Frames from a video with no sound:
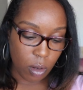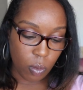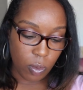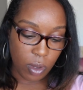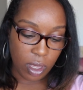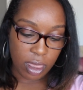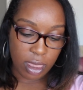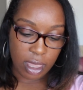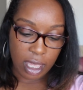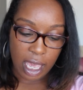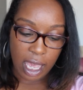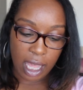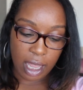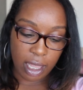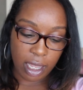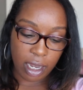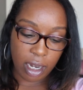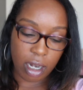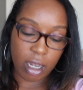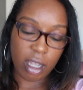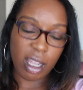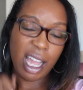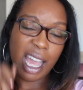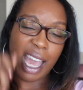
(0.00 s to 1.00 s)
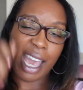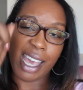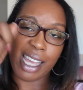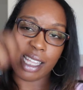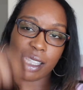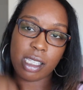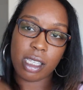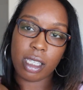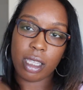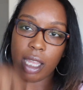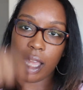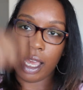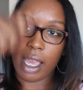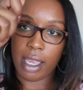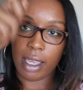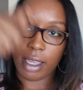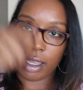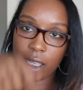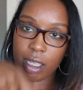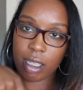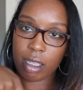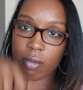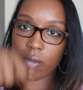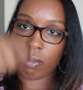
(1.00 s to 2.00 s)
With the LA Girl, I had to
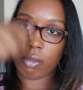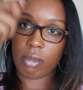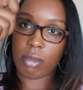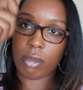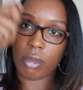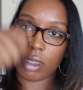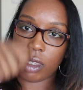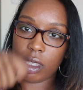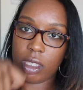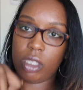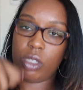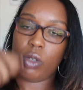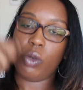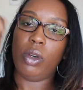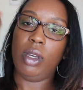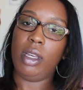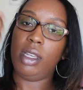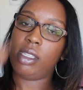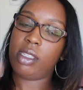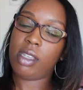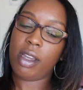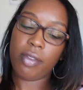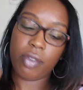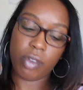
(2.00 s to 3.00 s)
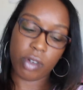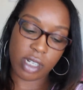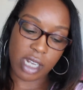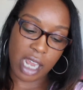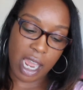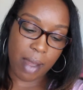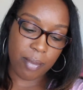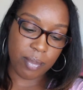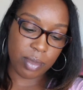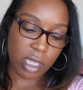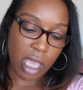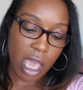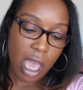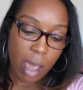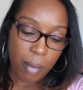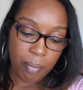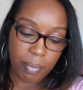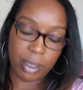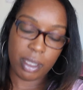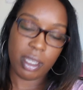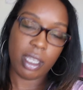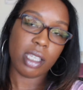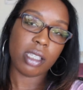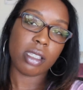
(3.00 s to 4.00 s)
like do it several times,
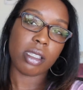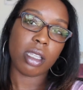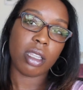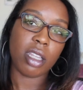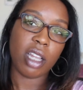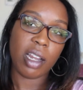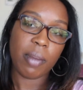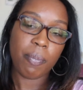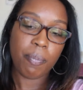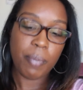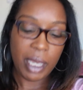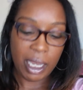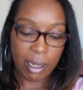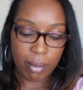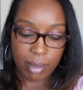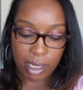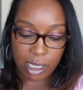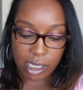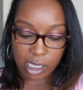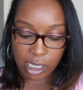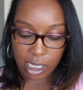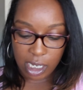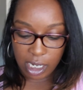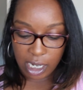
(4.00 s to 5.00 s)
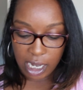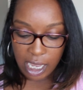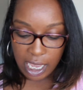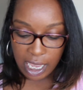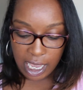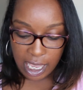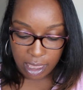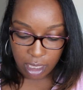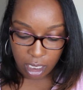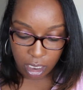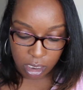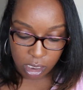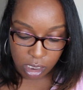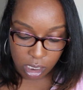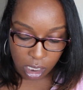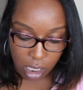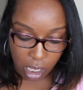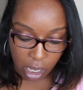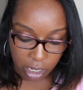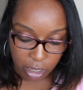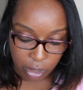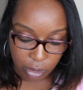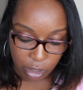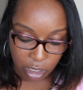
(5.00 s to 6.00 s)
but they still are pigmented and they still
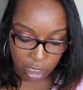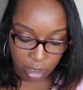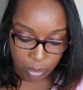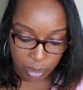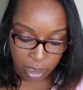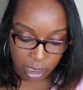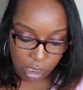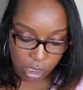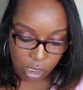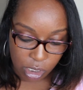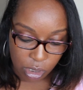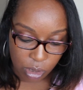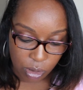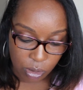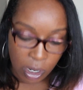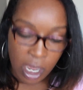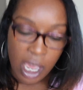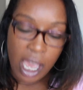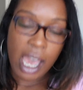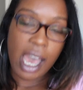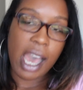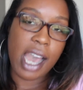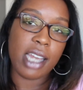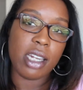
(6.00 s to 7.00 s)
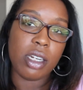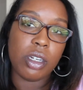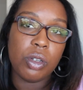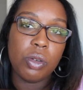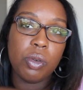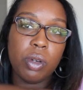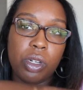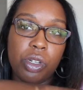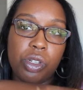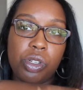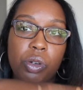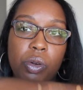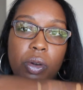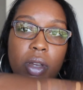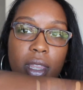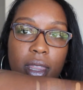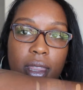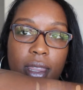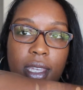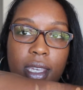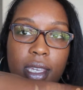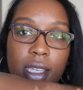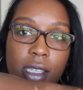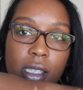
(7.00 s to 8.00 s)
are creamy too. I do
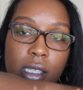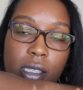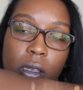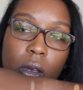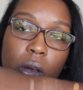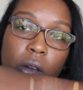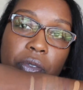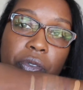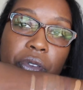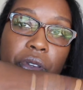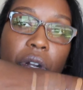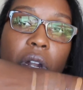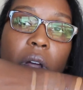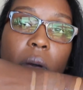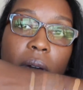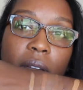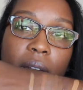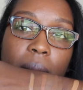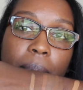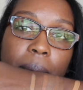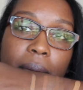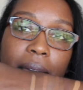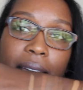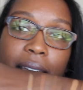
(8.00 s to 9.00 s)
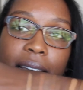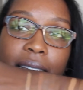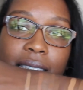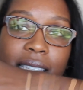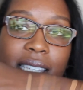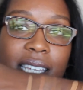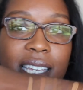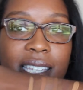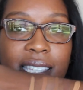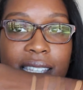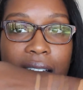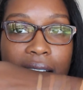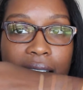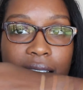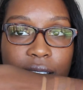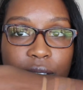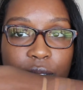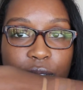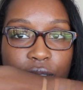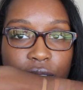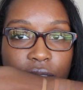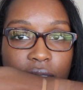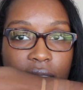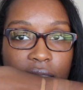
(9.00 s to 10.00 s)
enjoy these, so if you don't want to pay
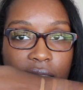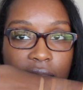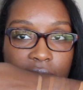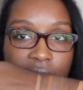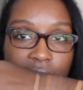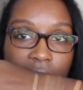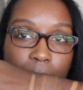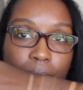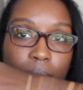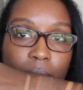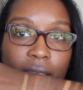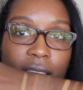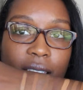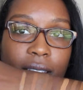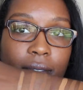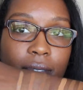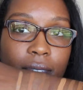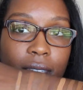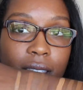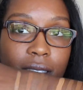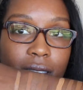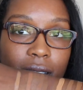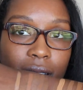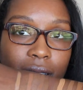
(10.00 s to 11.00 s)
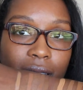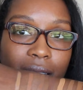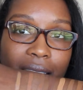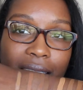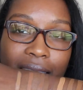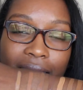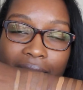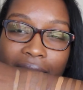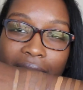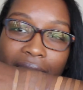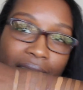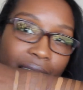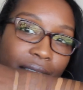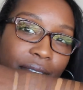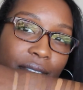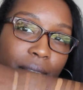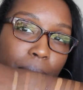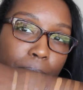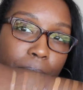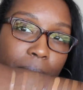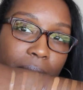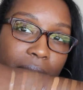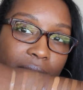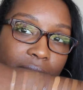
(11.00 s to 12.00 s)
$6 for these, I believe these are like half
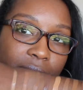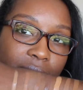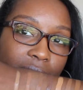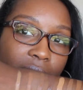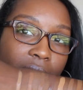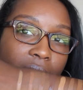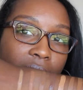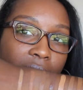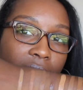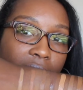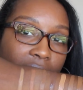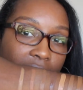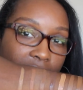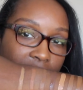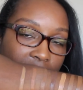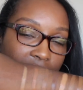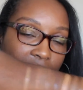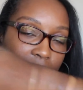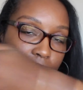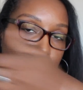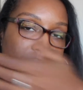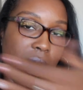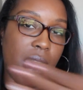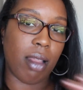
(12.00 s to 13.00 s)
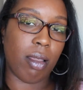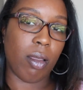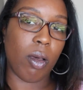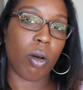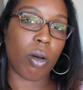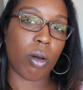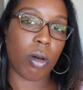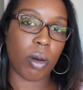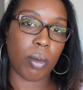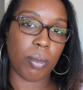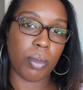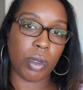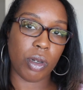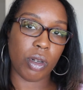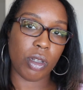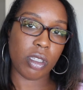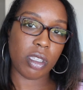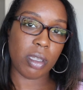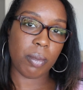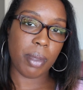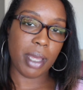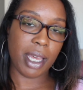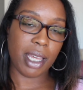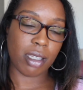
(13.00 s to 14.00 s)
the price at my local beauty
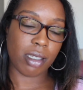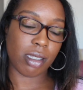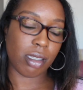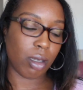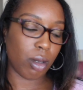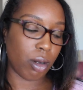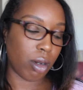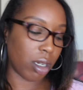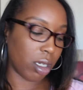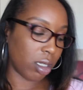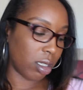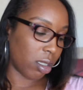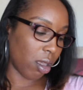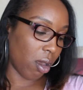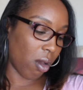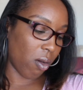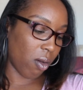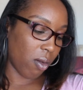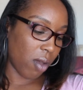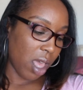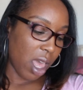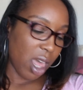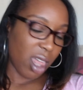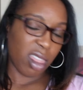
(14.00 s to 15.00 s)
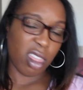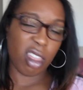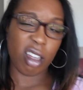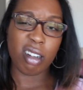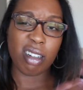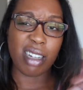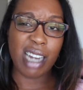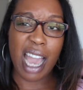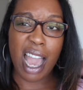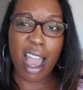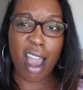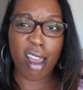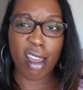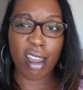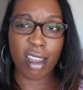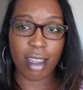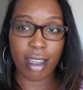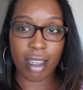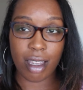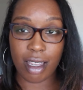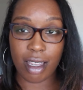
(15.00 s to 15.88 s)
supply store, so they're not